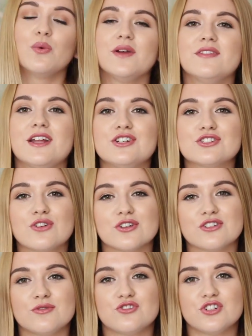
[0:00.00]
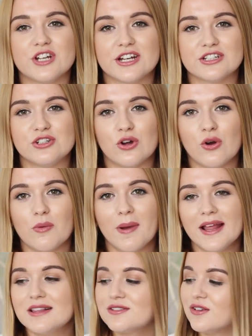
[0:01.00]
We've then just got some traditional
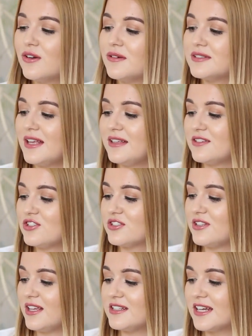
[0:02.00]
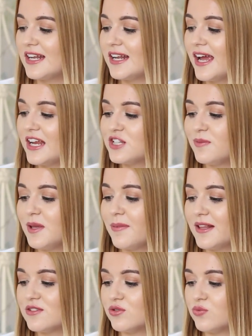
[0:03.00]
pencils. These are just the 10 HB
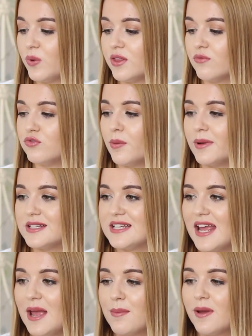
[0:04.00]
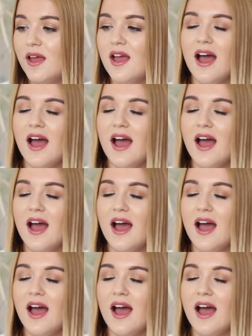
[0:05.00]
pencils with rubber tip.